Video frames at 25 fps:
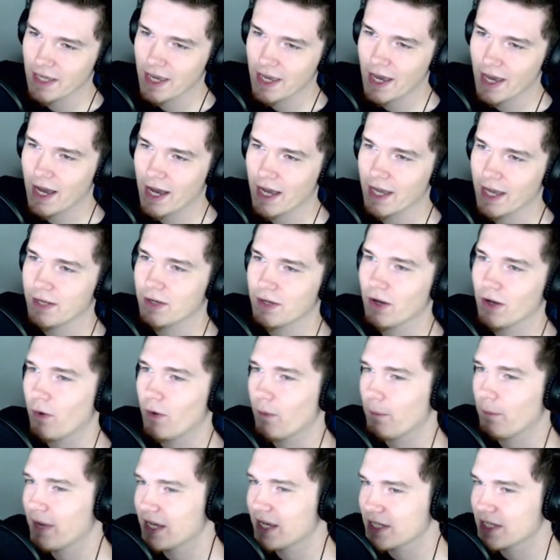I
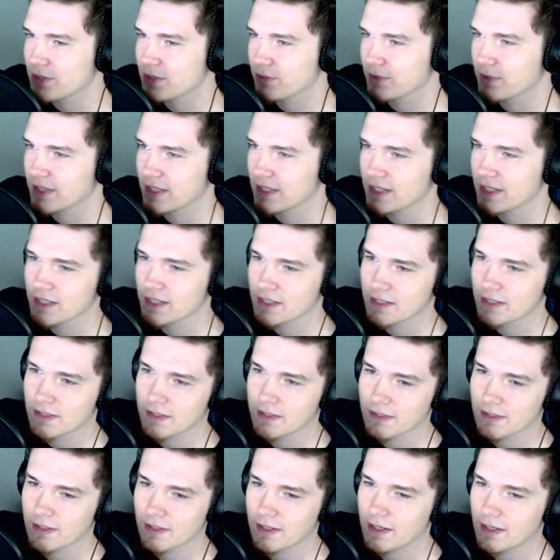don't mess with
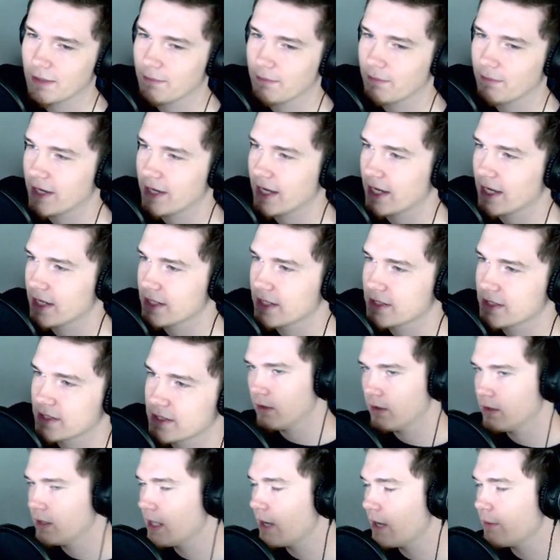this Hunt
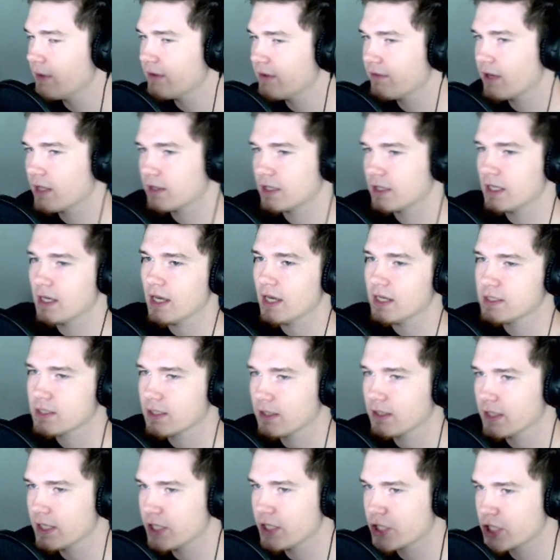Pass. Now we've got the
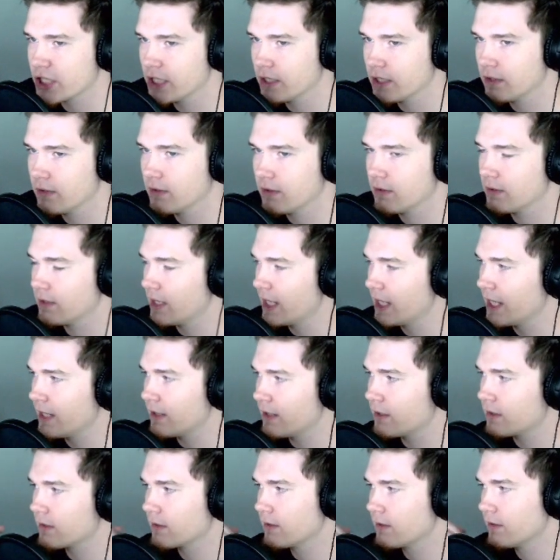Escalation,
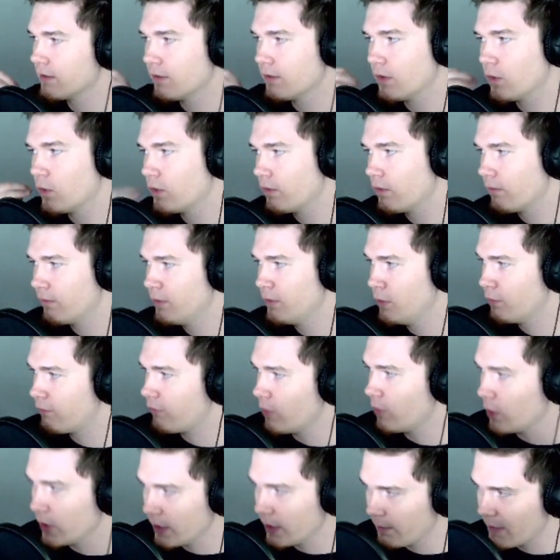like, you
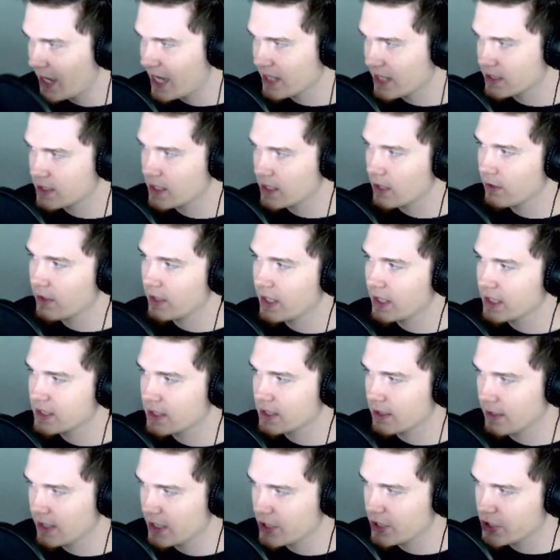fully maxed out an
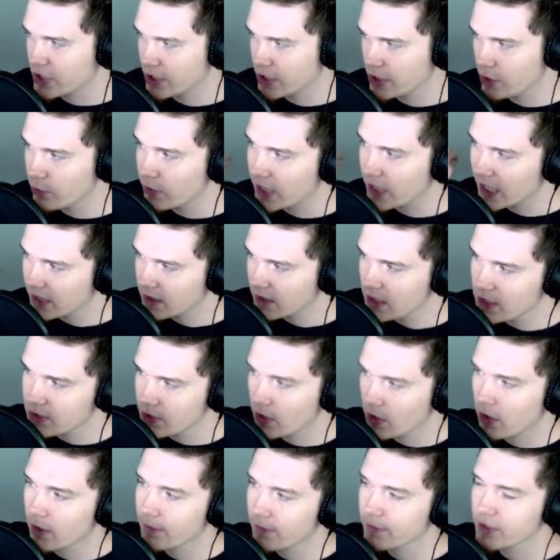Escalation, you get these
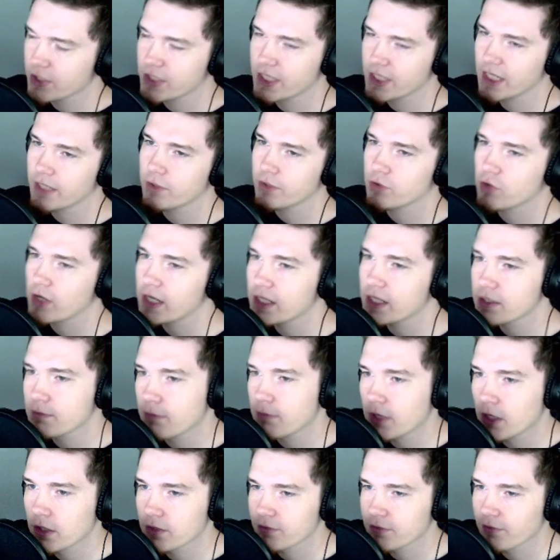armor set
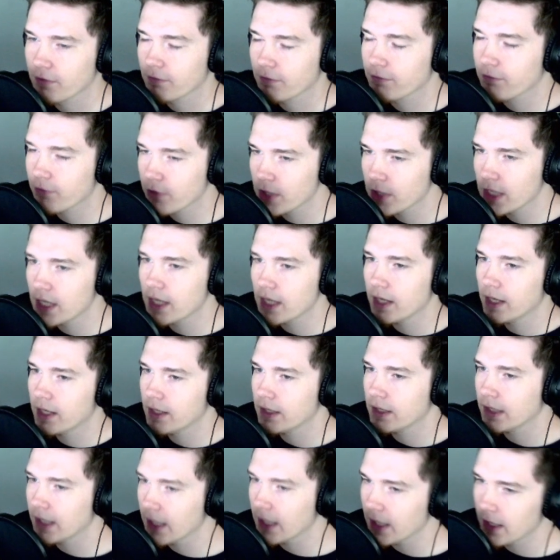transmogs for free
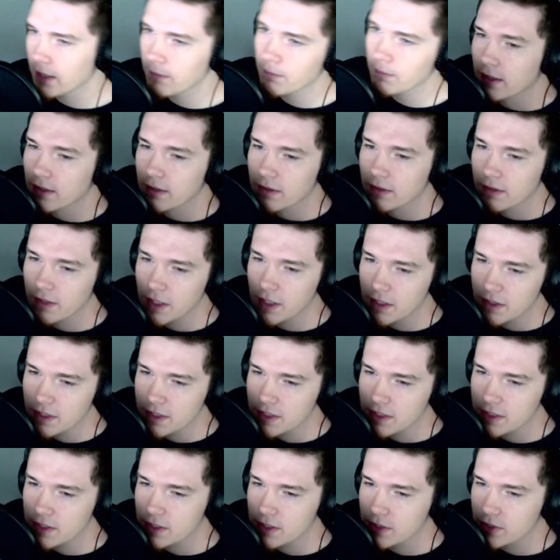in game.
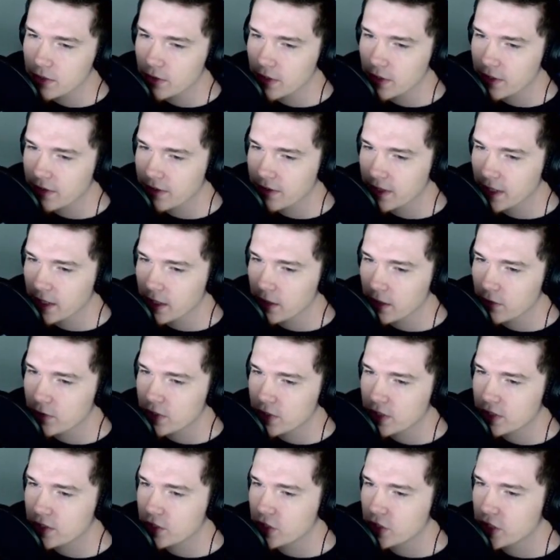This is the sort of thing you
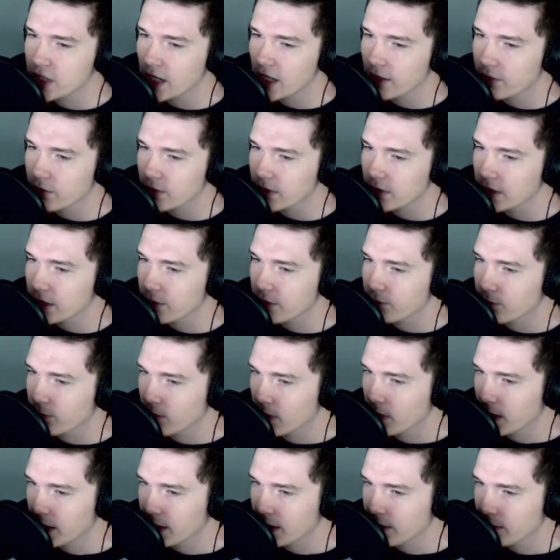generally
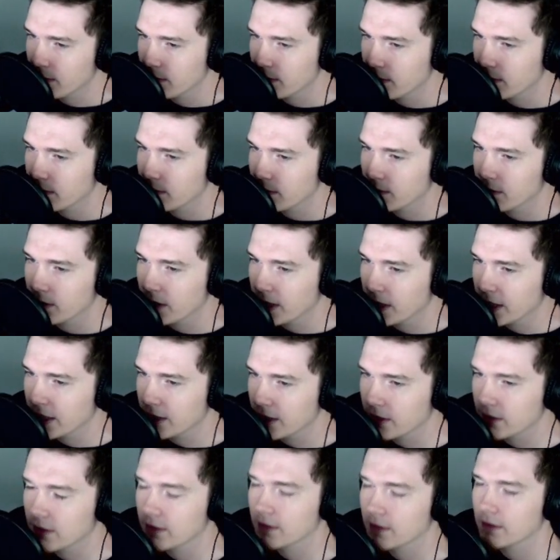run,
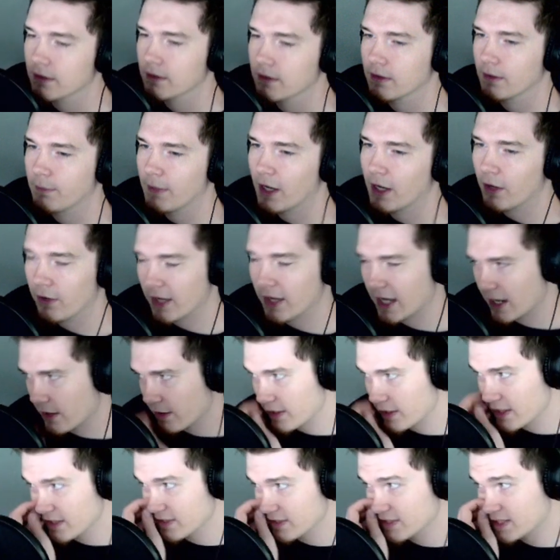like, the
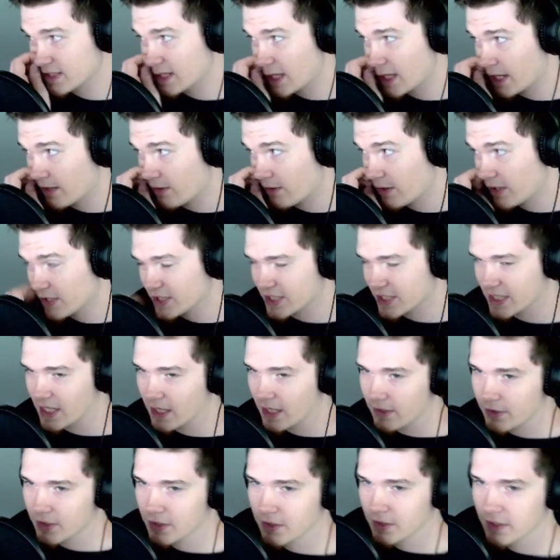Malkarian set
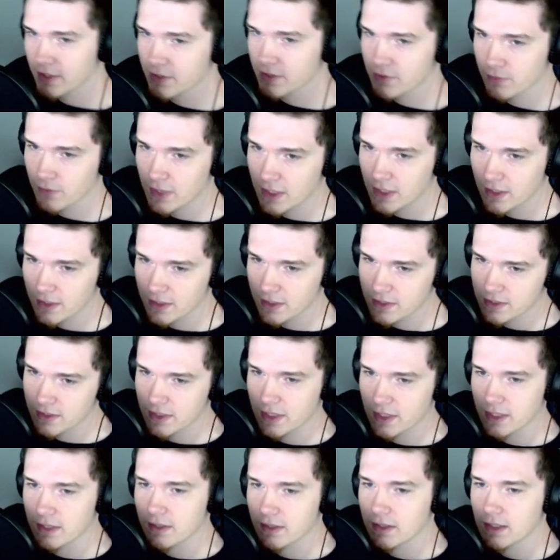altogether, as well as
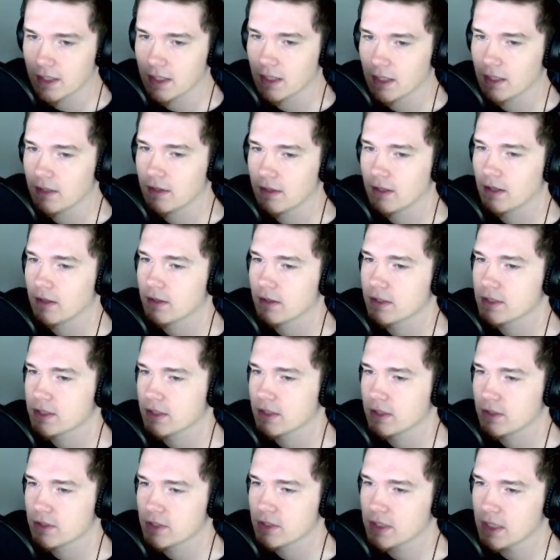like the
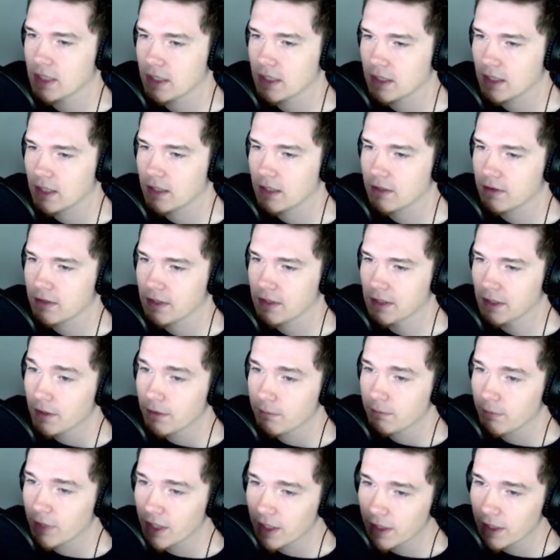Arcslayer set kind of thing.
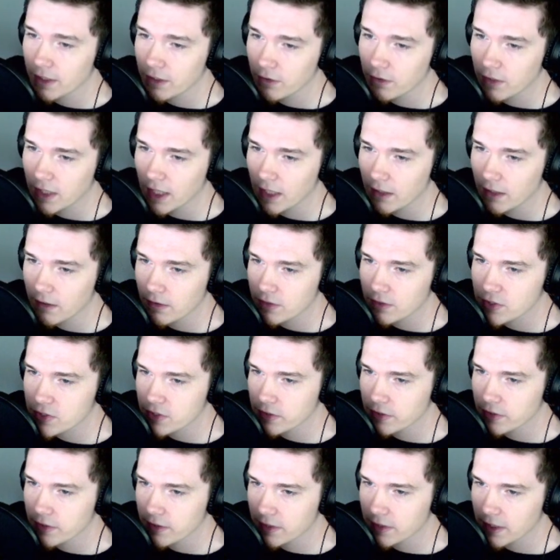But you can
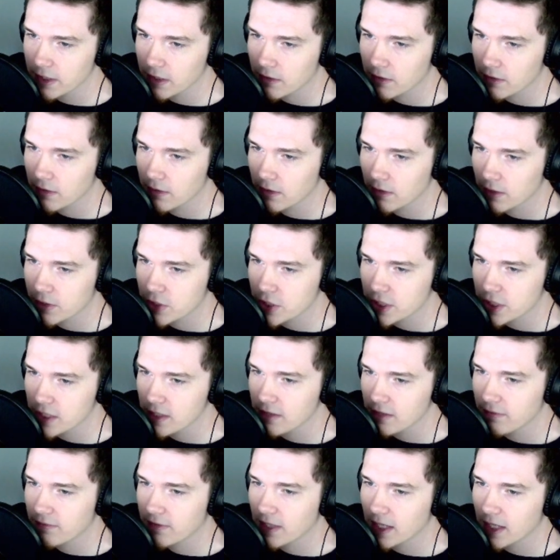certainly
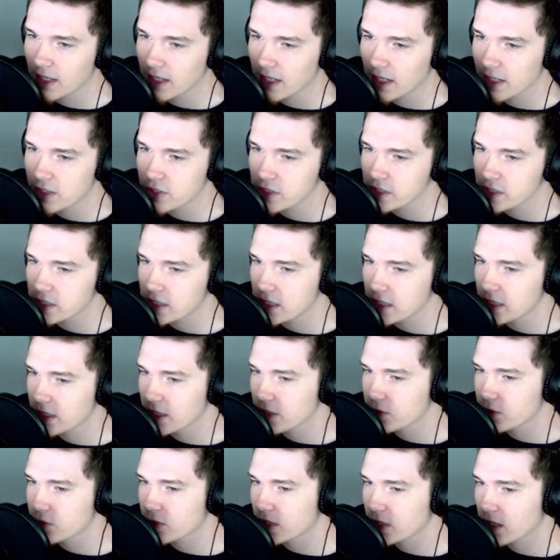achieve that edgy
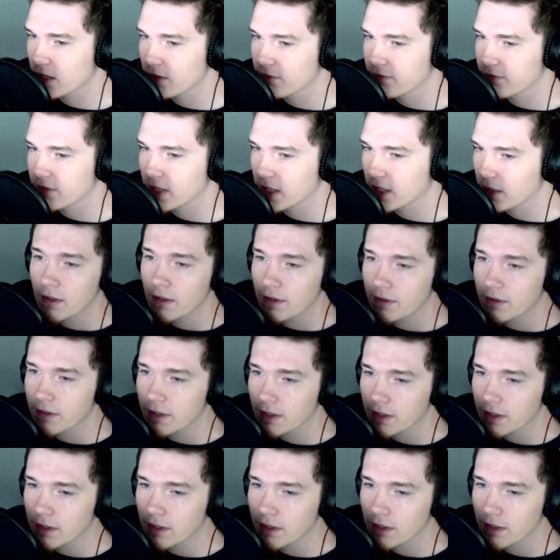teenager kind of vibe.
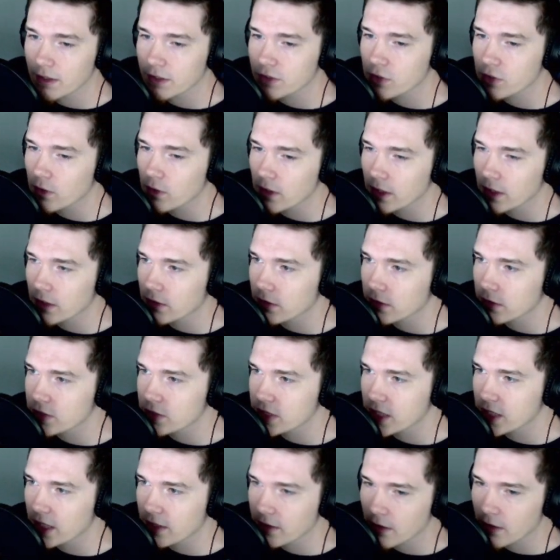The Torgadoro
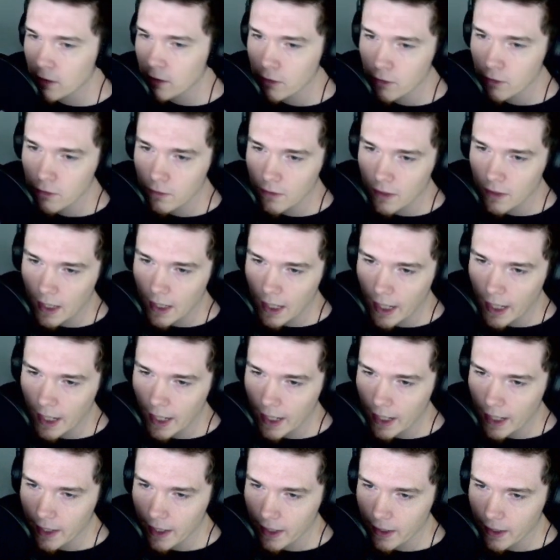set though,
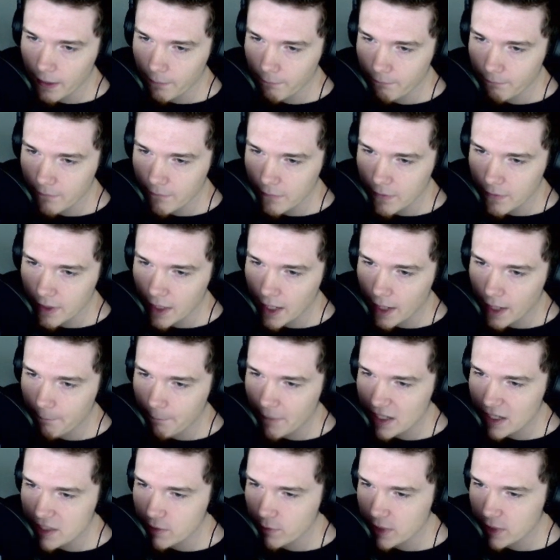I'm not
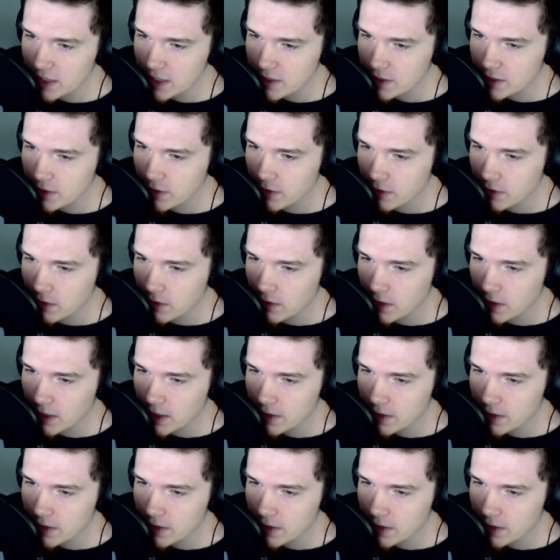messing with this dude.